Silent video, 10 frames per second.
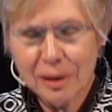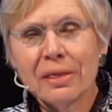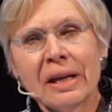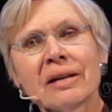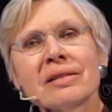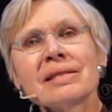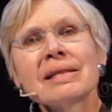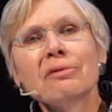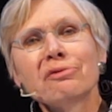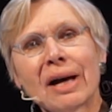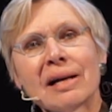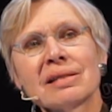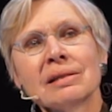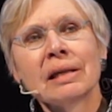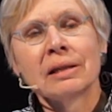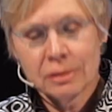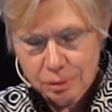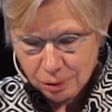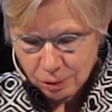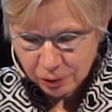the things that fascinated
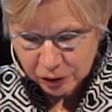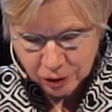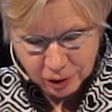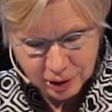earlier